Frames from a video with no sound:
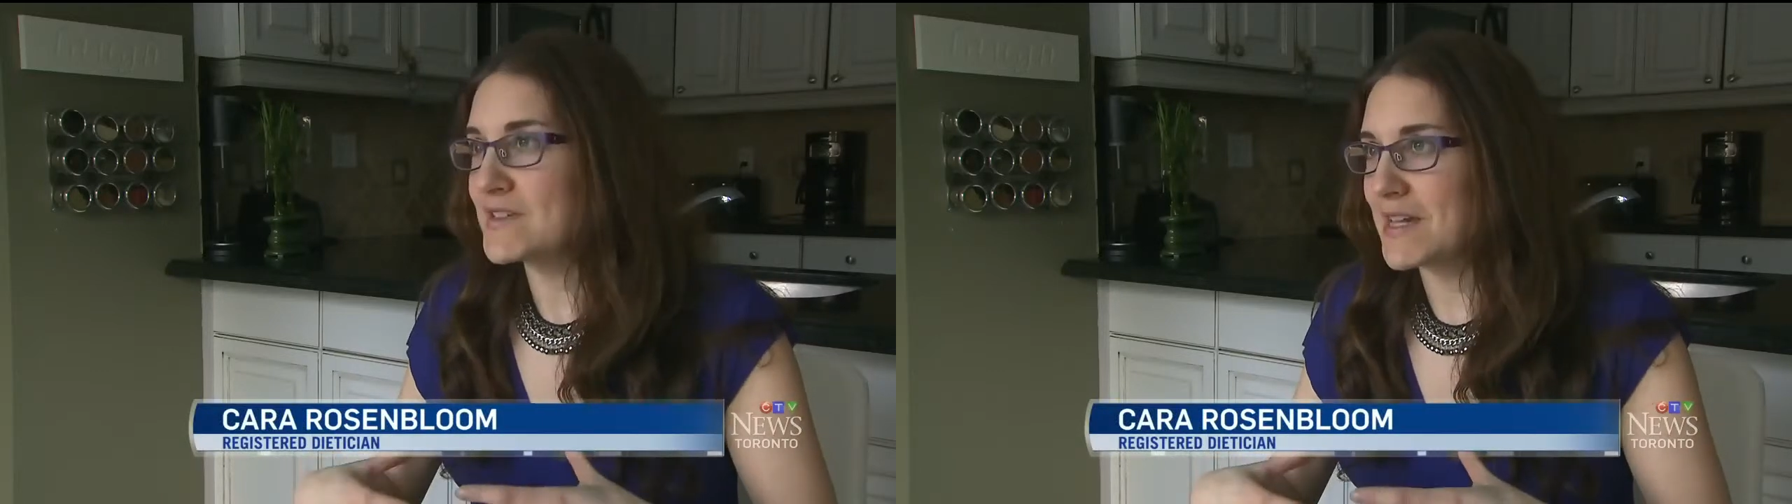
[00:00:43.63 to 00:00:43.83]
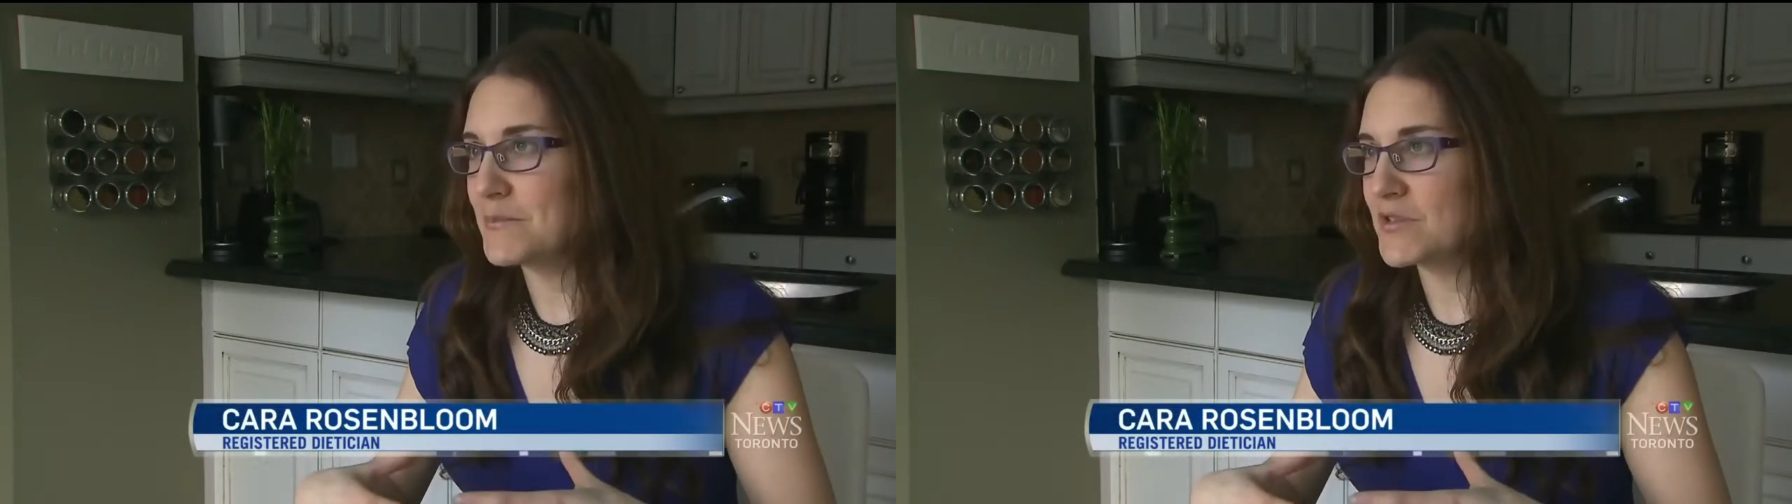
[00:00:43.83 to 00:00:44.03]

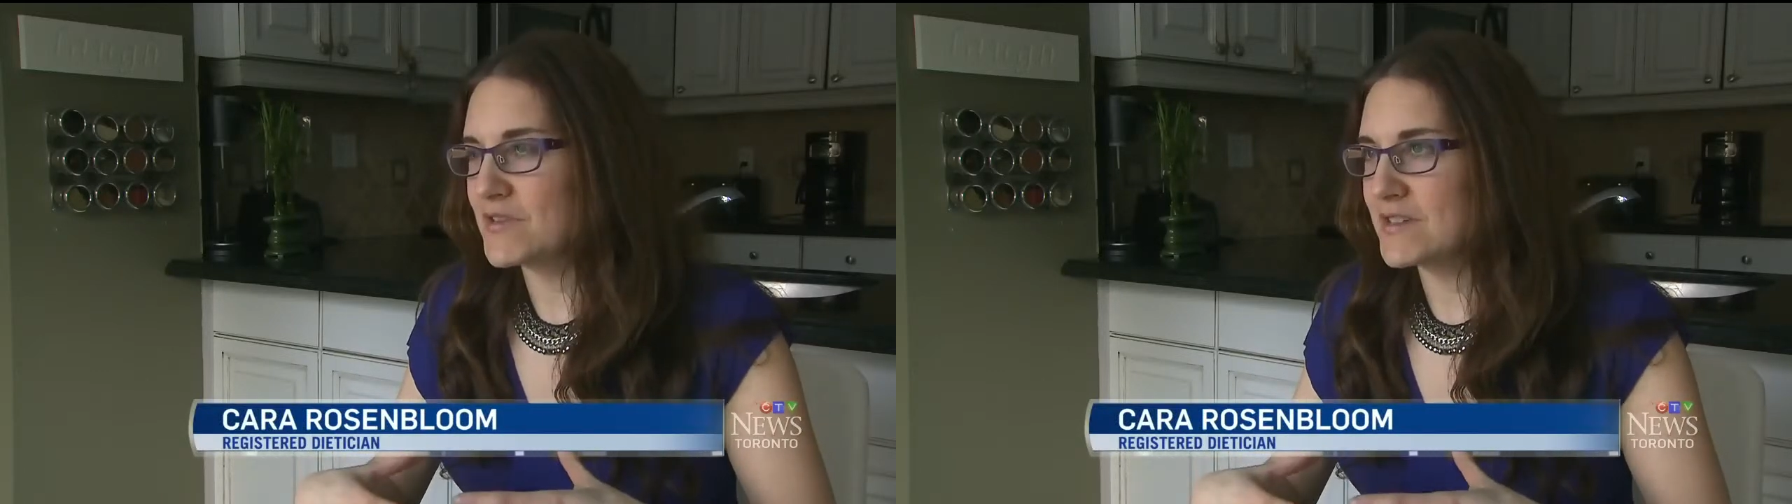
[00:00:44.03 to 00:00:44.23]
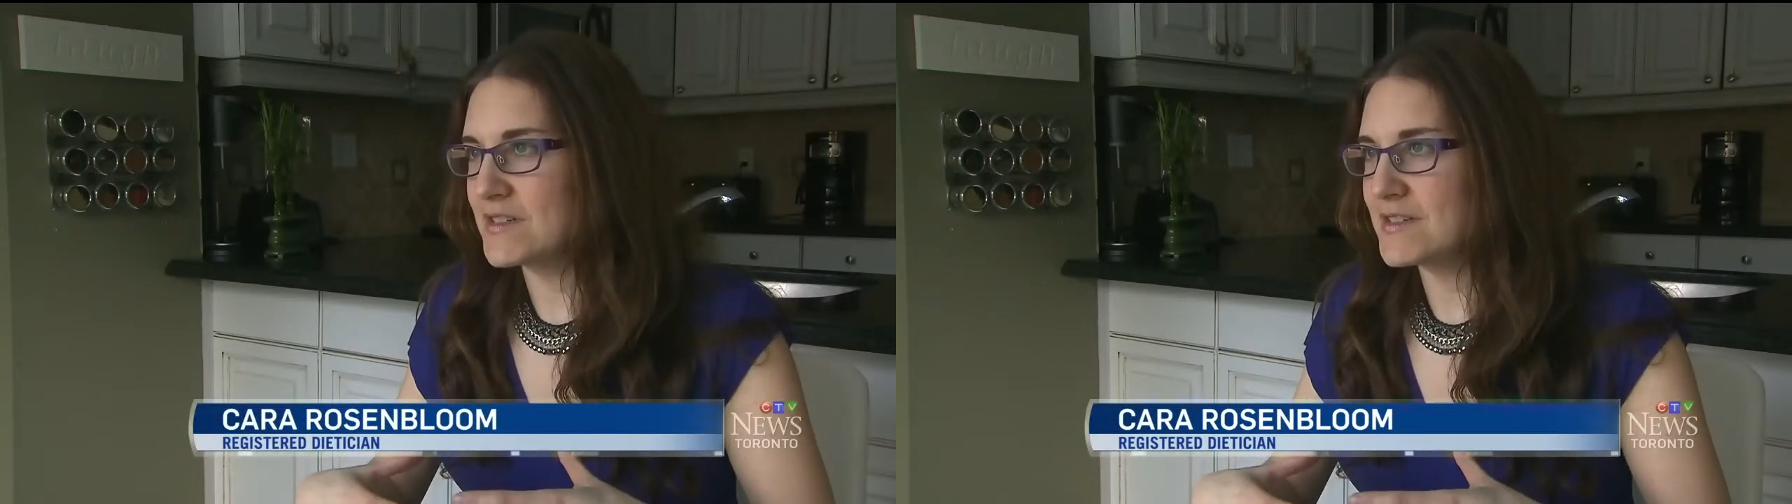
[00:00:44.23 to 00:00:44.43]

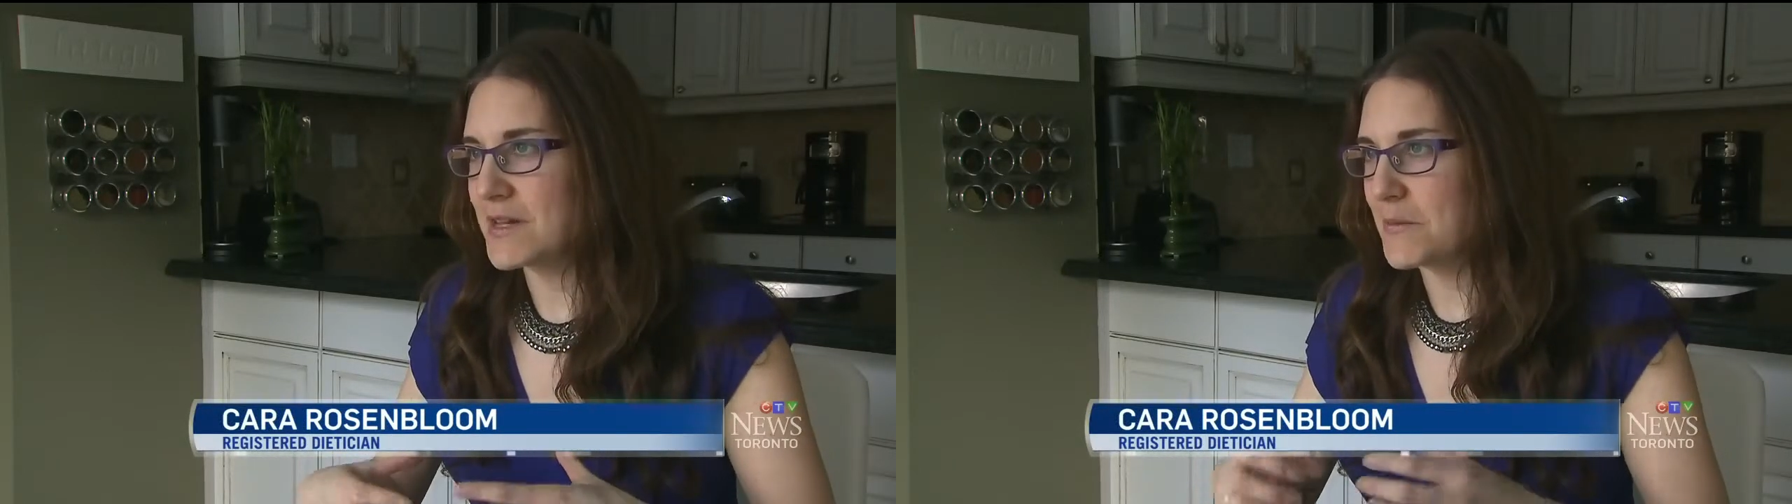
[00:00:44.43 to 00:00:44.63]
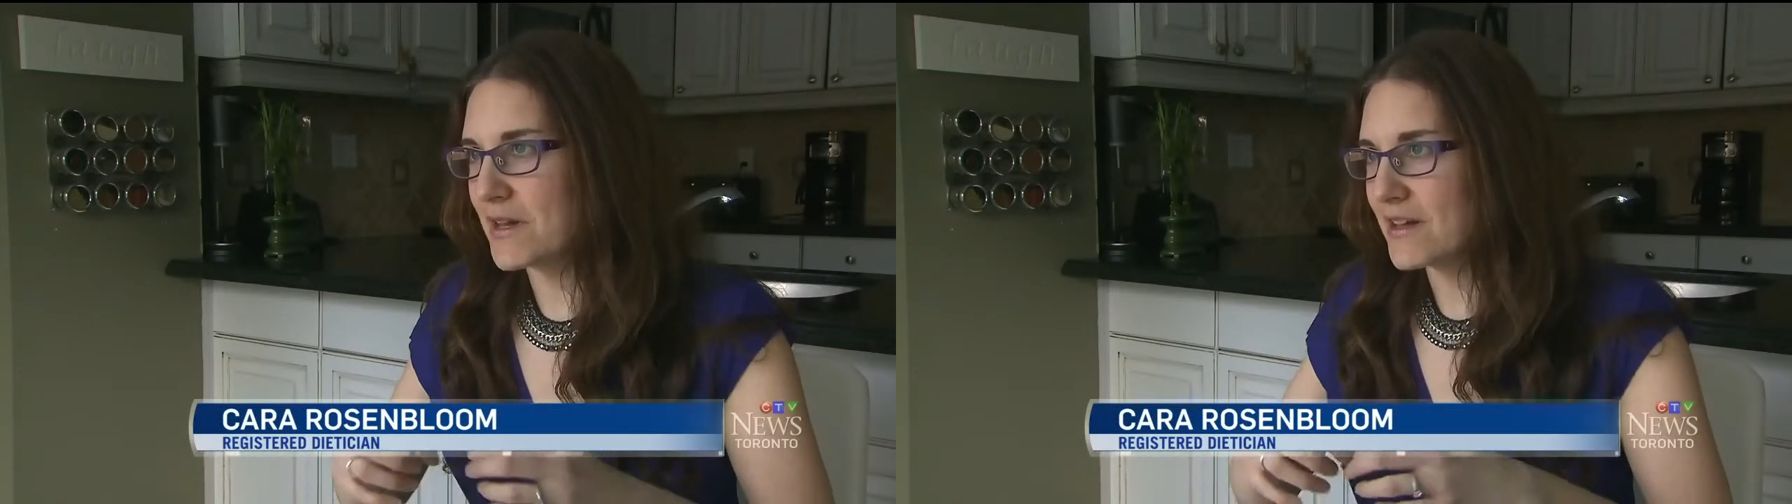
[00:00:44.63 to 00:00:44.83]
receptors in the
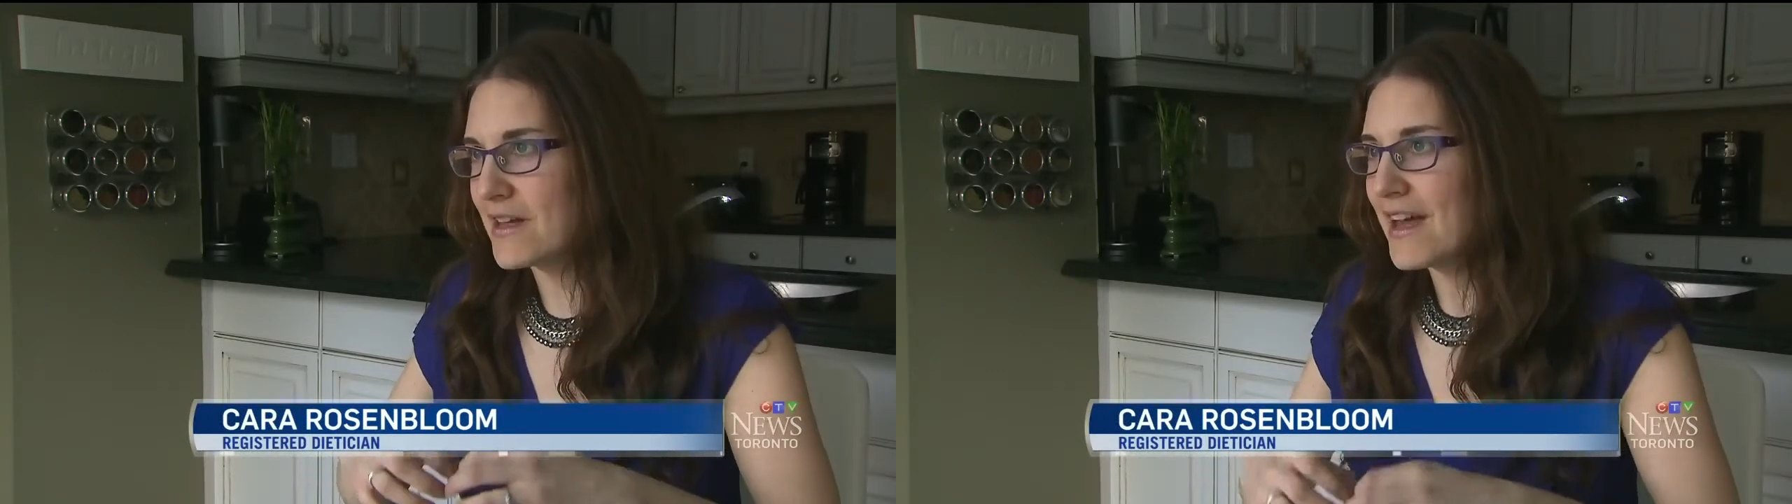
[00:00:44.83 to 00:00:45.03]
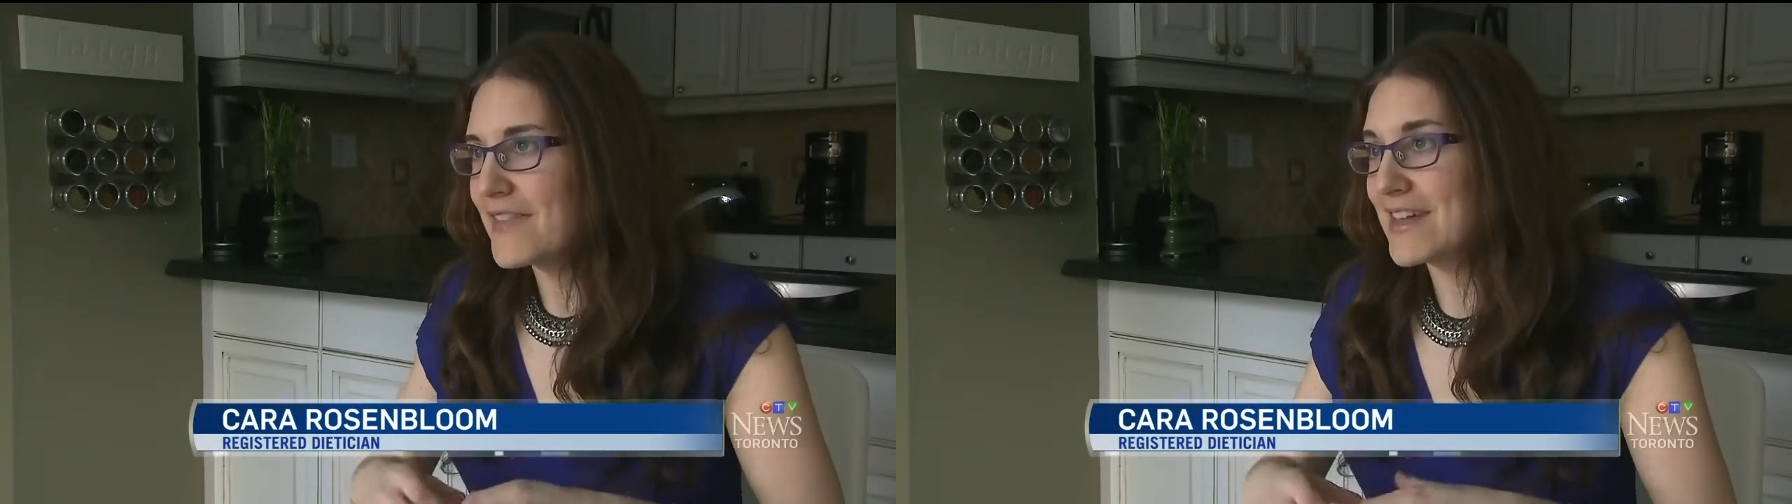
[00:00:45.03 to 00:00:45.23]
stomach